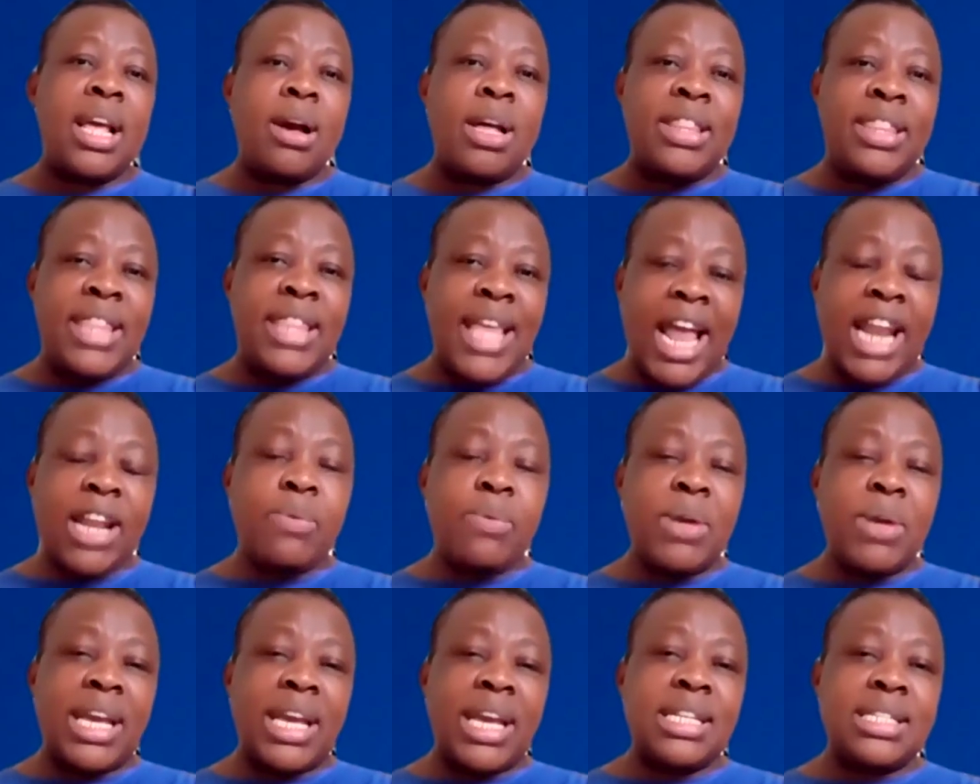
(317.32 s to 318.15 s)
Then
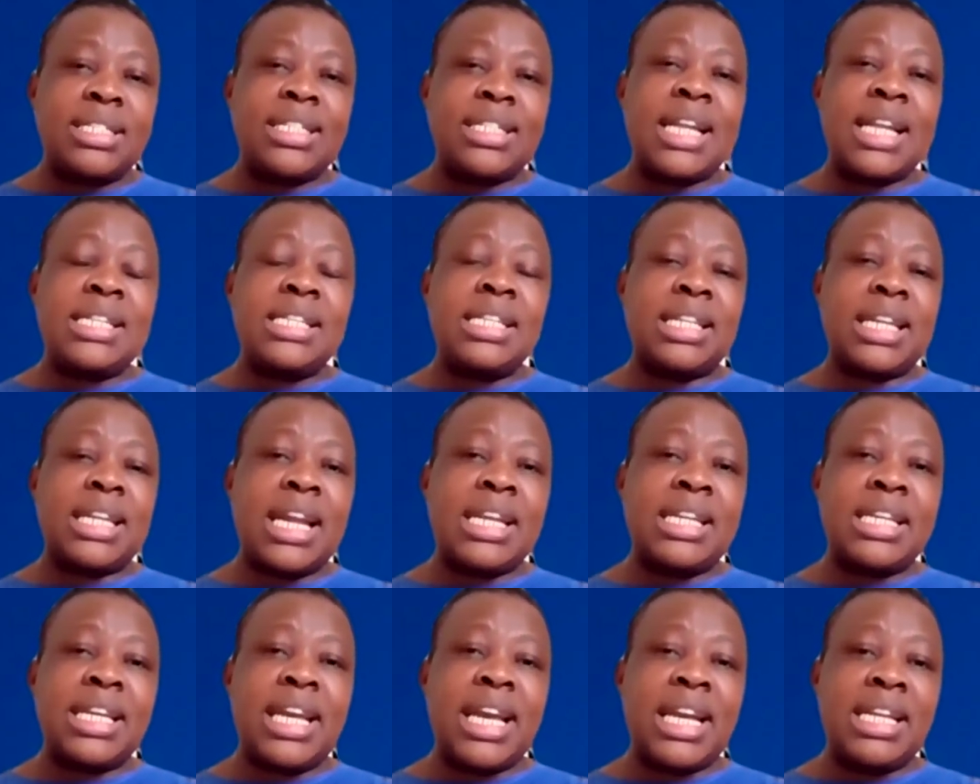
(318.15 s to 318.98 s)
we can start
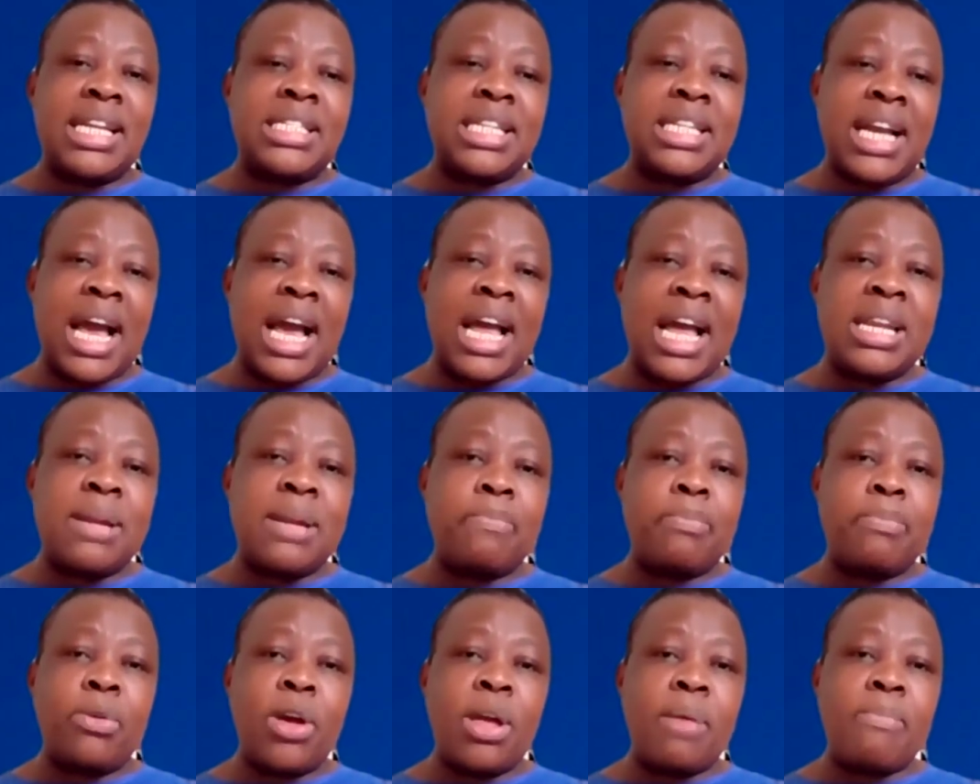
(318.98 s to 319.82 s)
eradicating
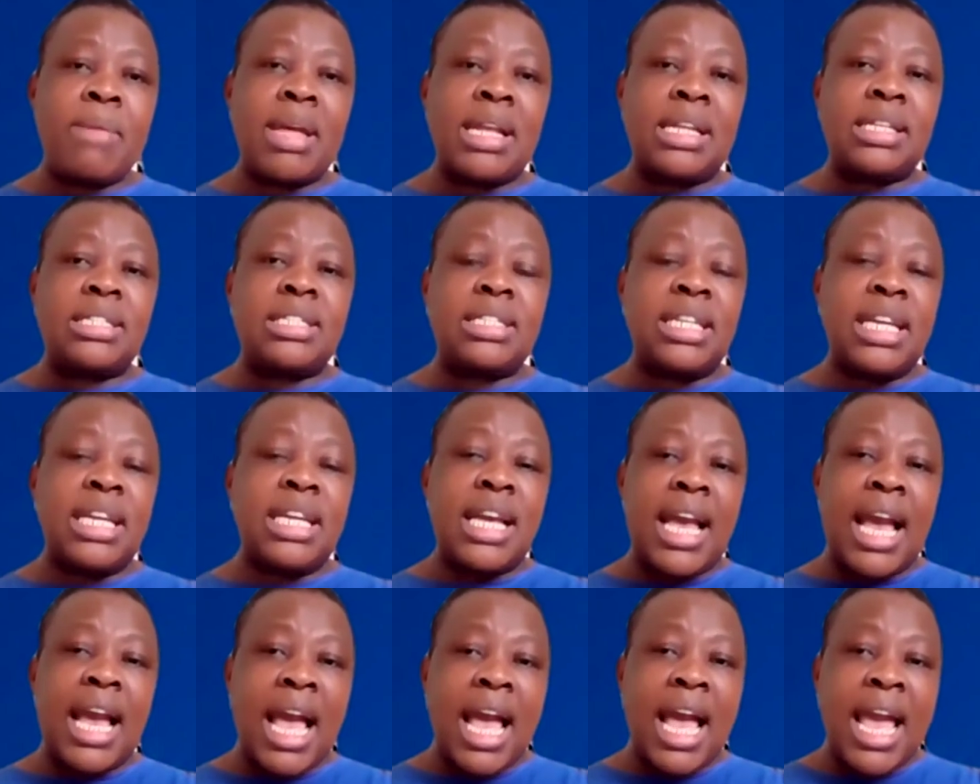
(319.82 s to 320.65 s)
unemployment.
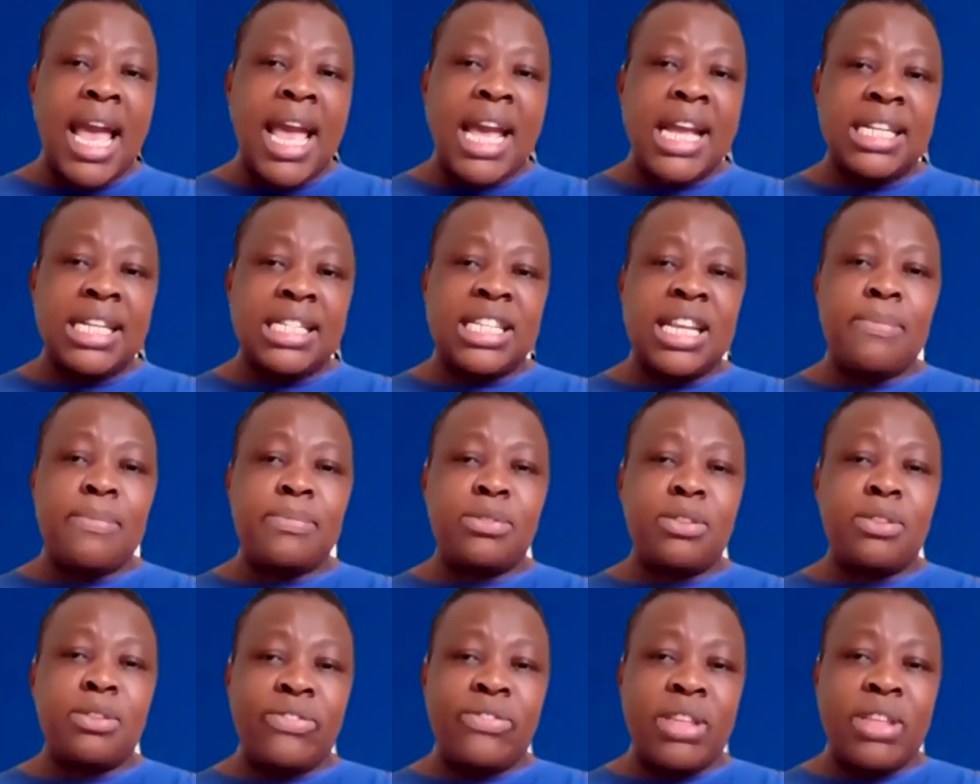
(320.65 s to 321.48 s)
In
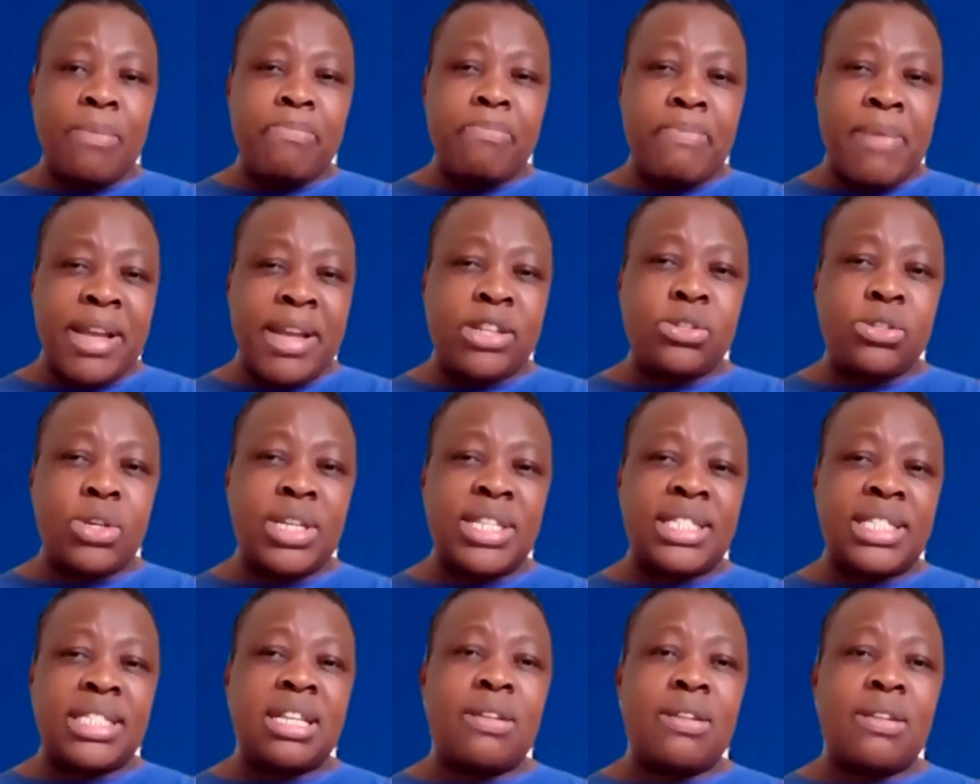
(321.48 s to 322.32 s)
terms of the metro
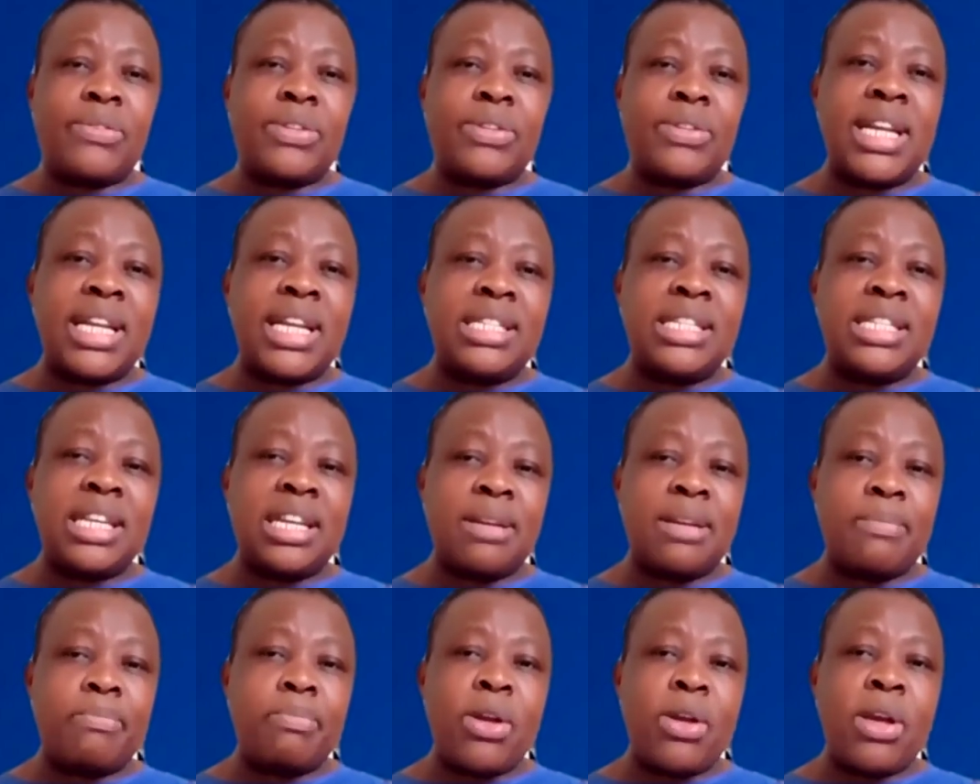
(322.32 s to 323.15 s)
itself creating
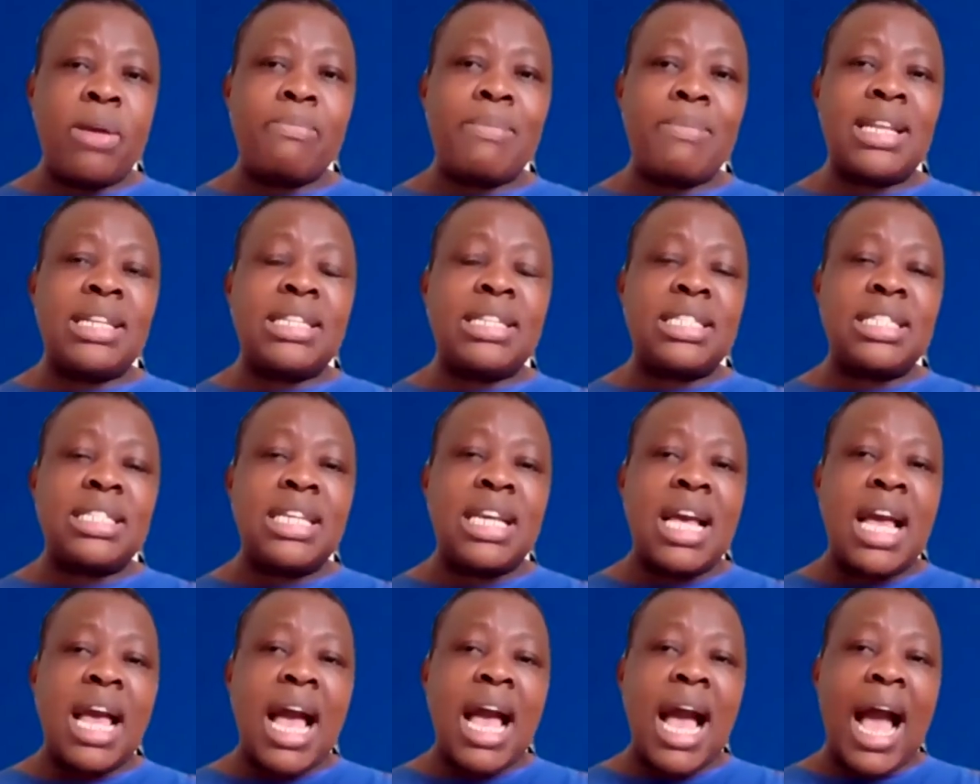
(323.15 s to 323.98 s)
employment,
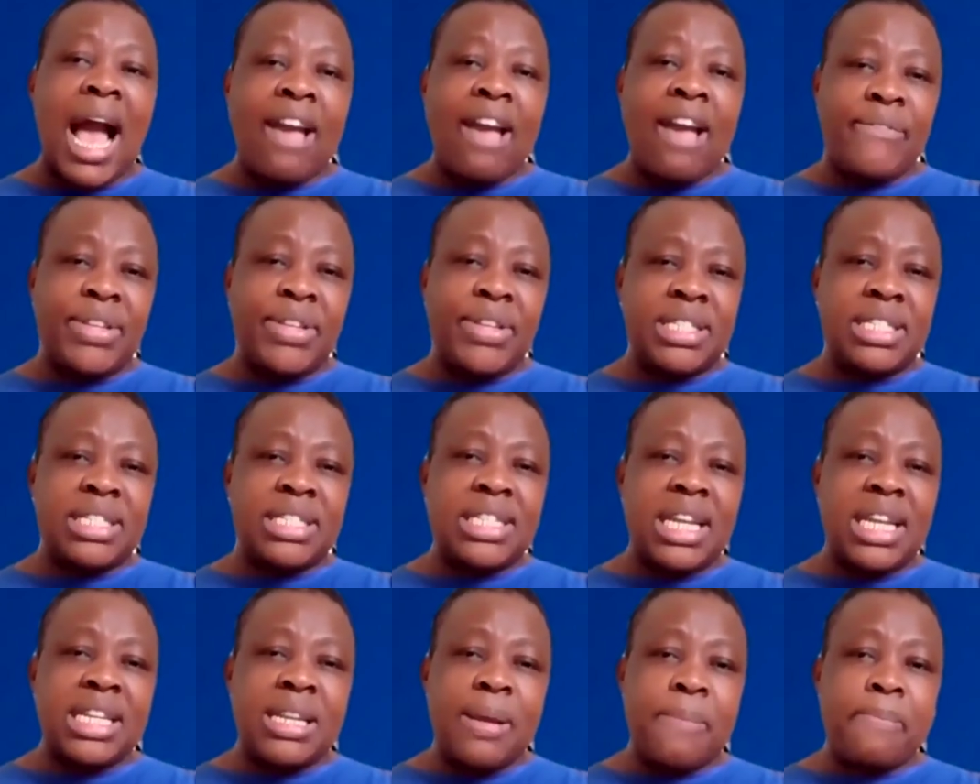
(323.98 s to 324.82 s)
I
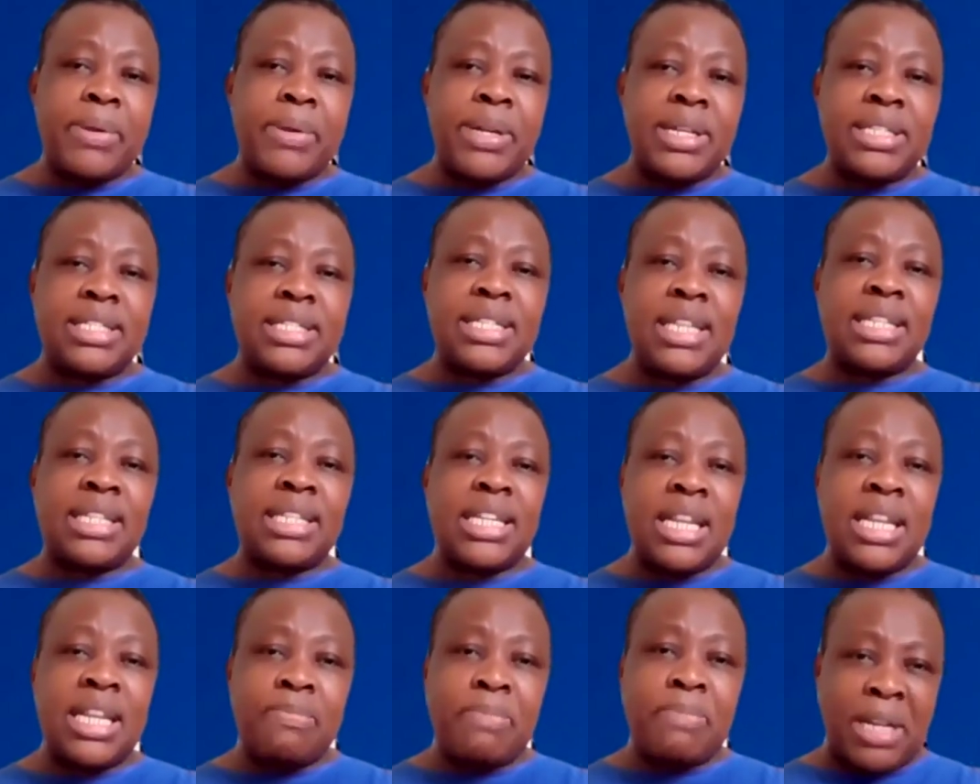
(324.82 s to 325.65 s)
visited a precinct
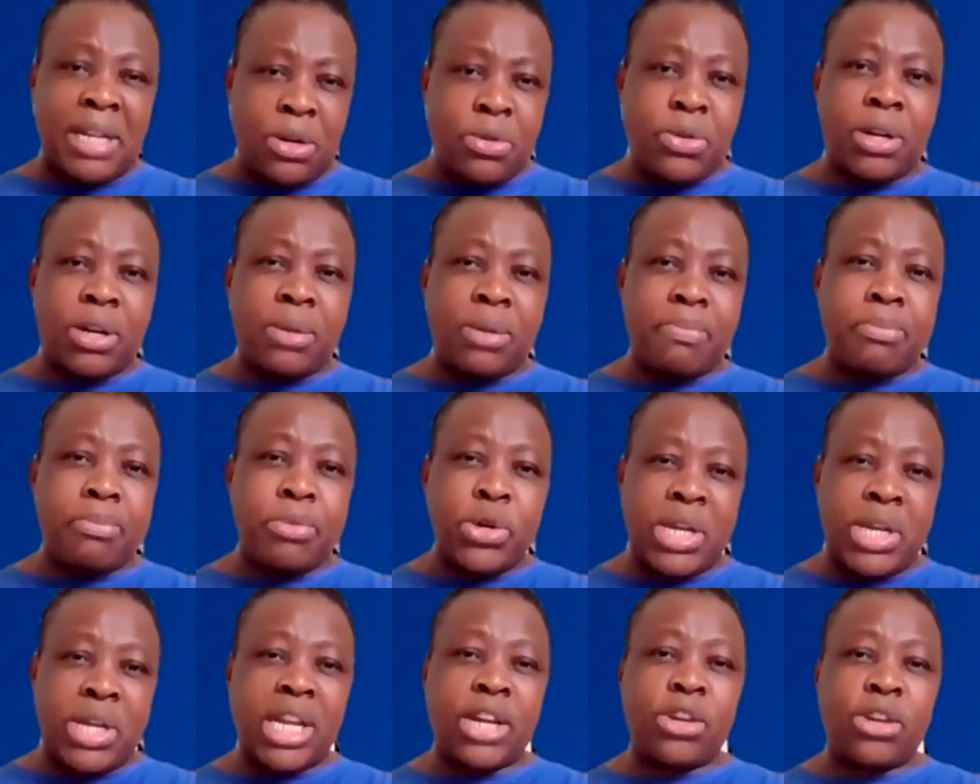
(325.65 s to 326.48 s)
in Benora
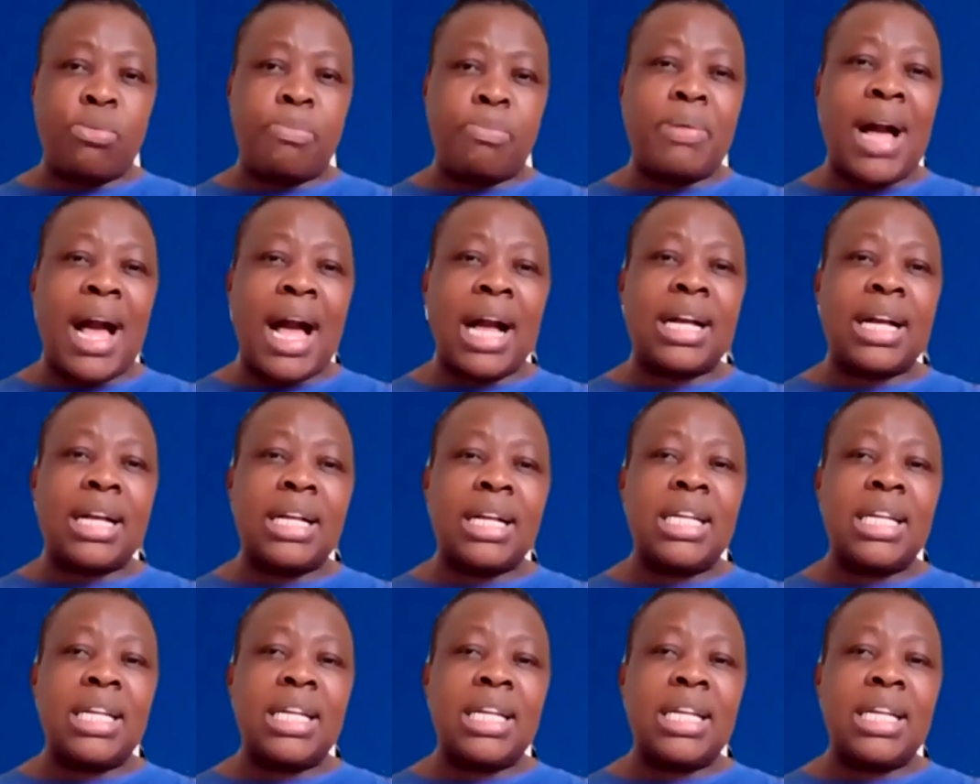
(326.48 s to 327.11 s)
Bonero Park.